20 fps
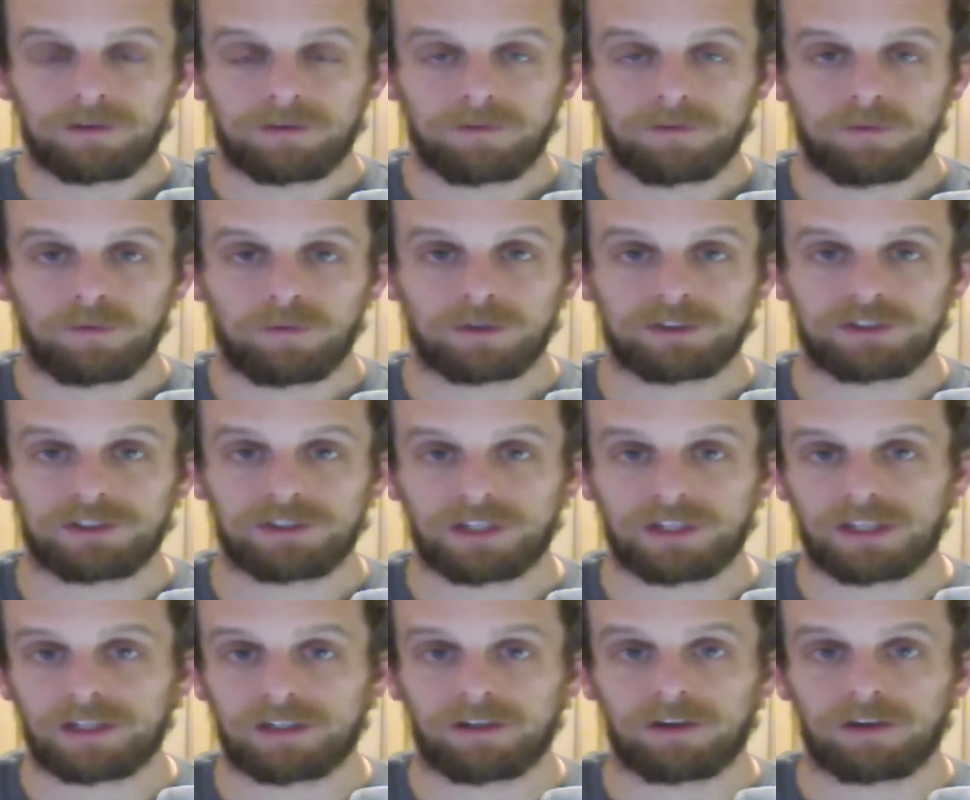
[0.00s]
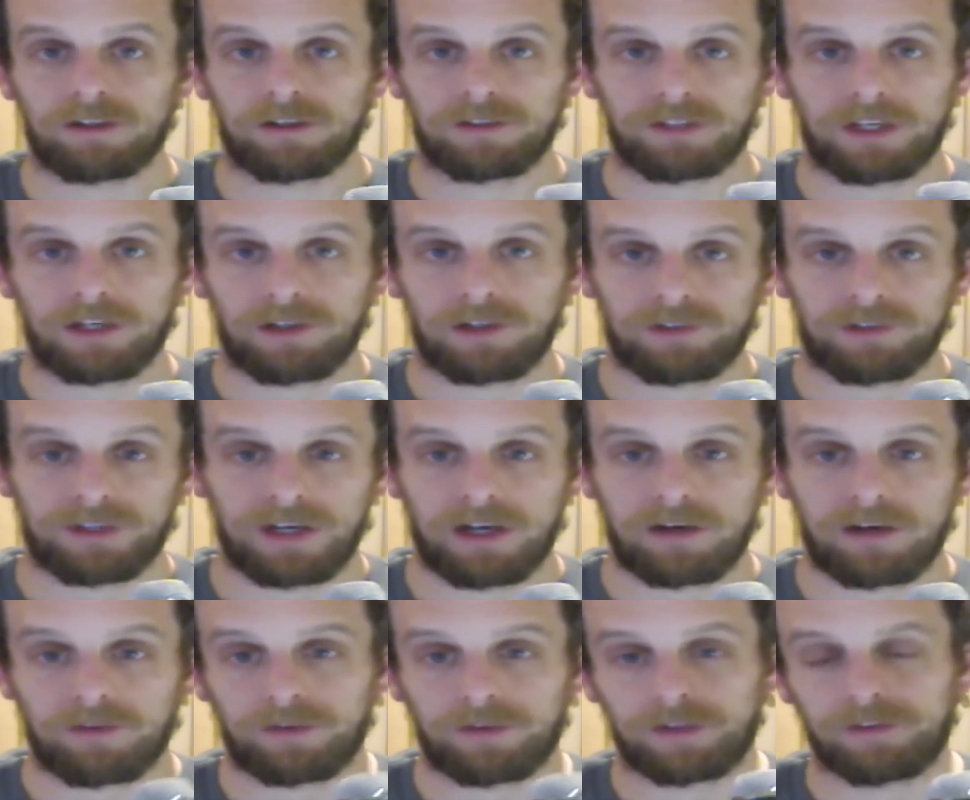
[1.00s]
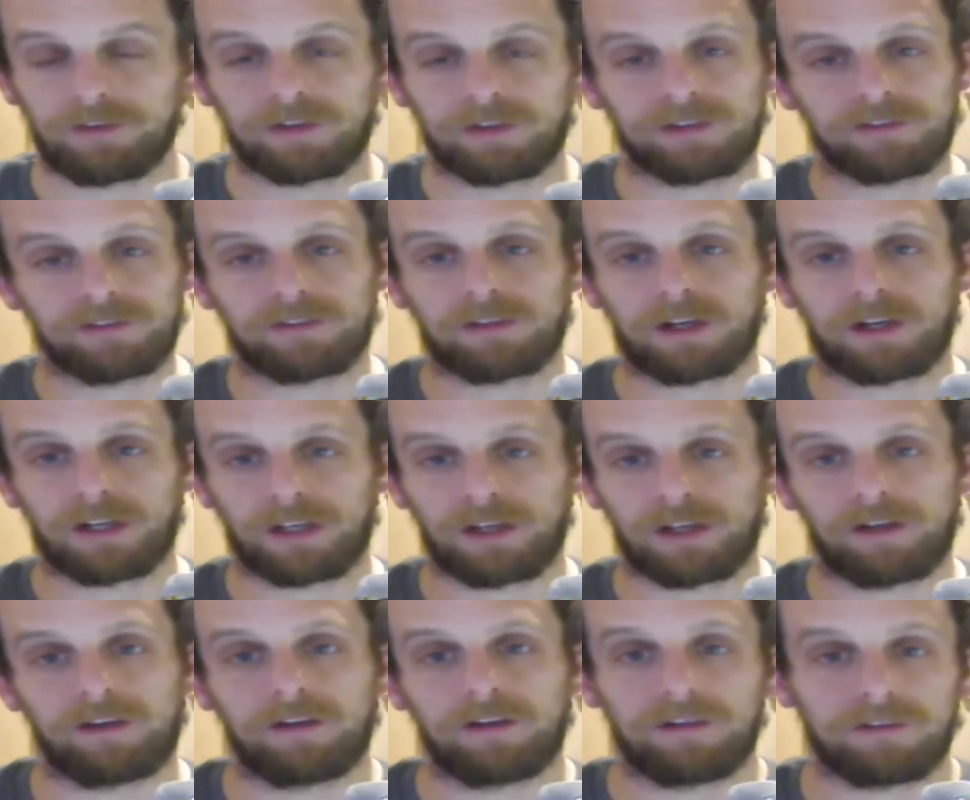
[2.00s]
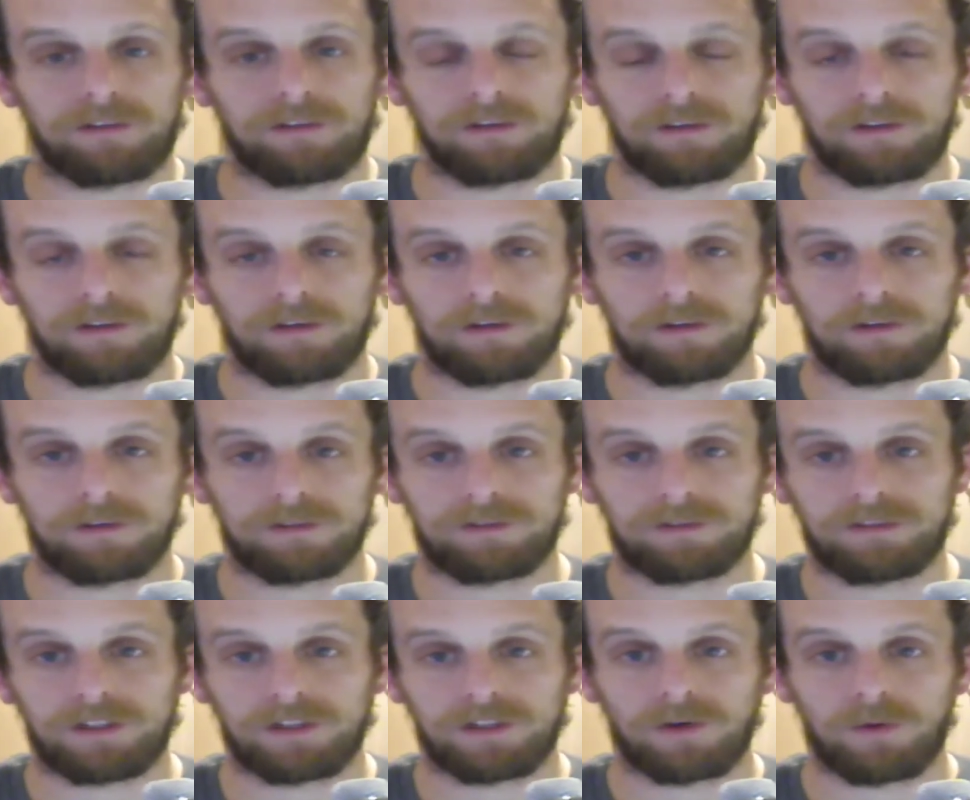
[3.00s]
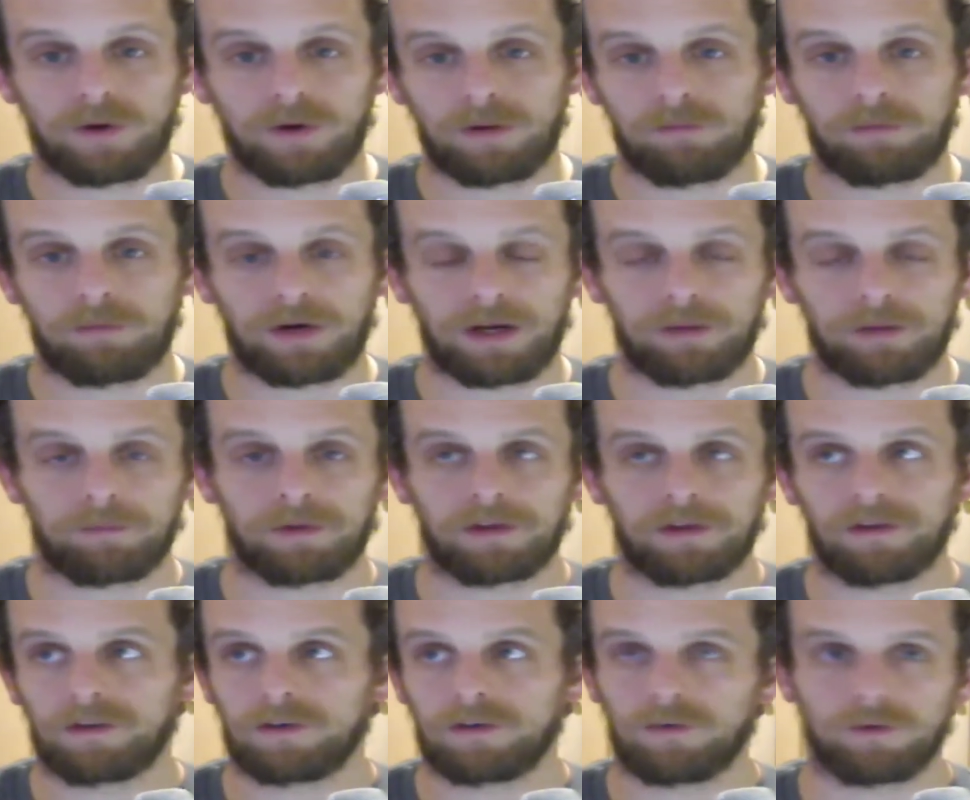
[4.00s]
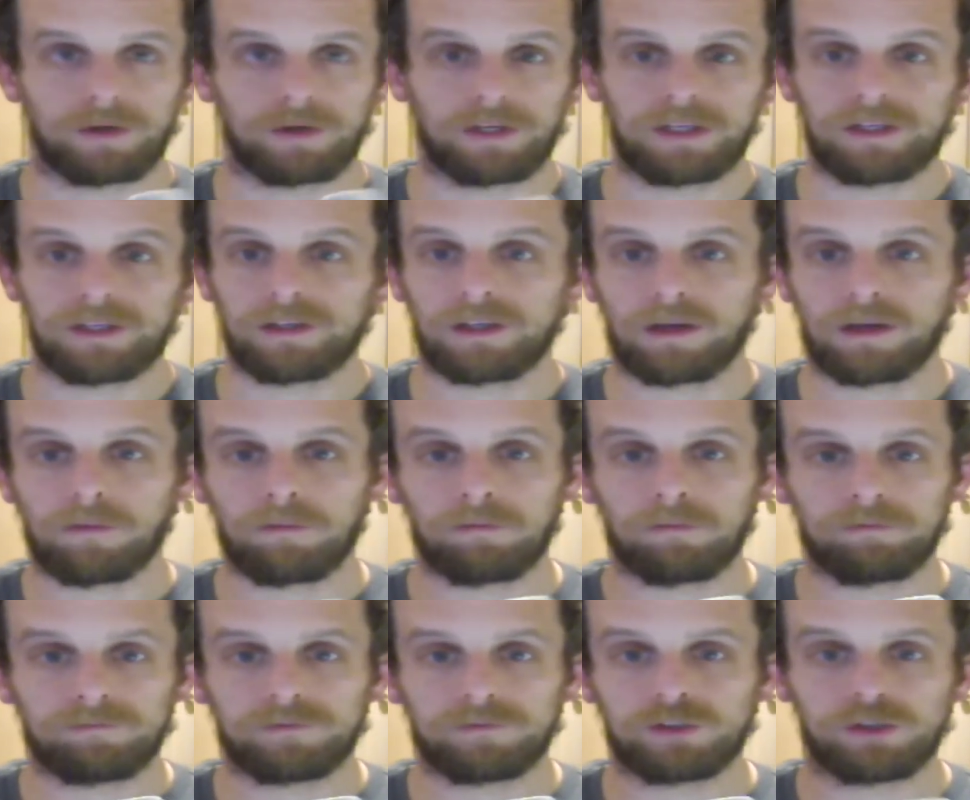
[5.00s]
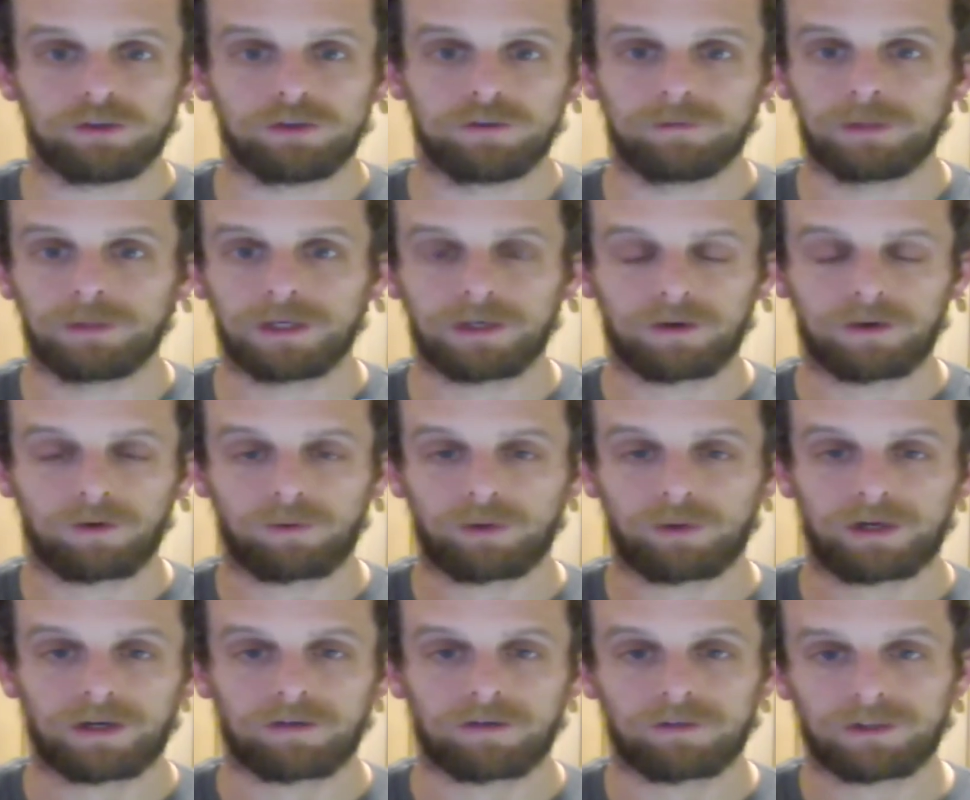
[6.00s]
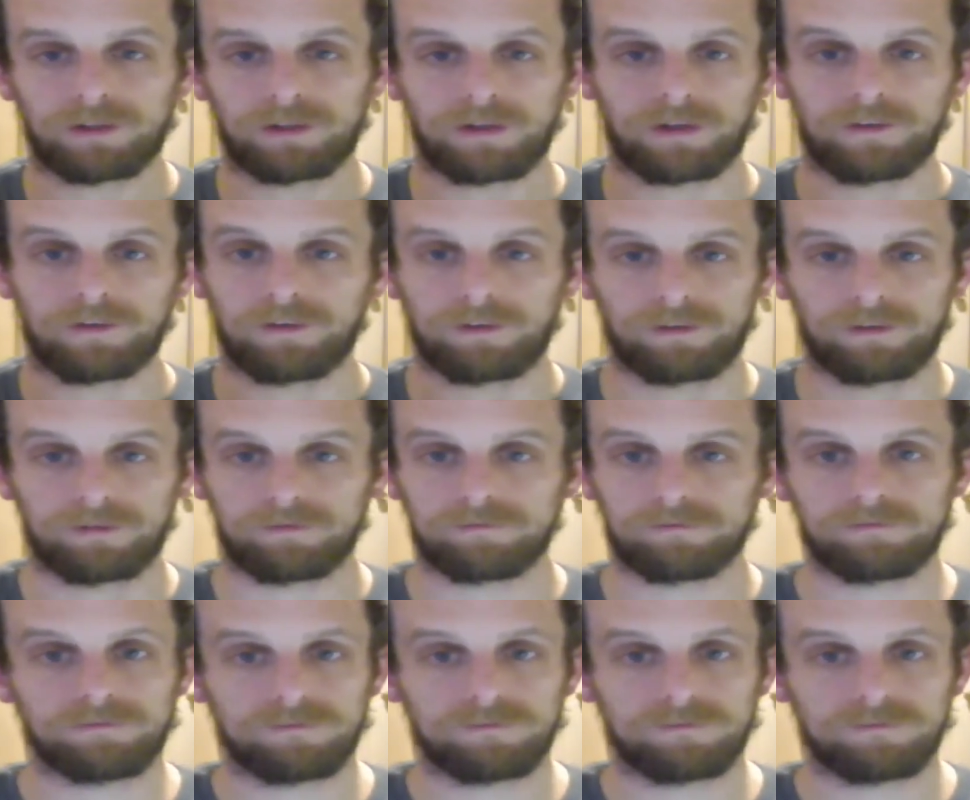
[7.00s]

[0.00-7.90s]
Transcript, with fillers: once you get it all nailed down, then you can start getting into the DOM piping or EDM tubing or whatever, and you can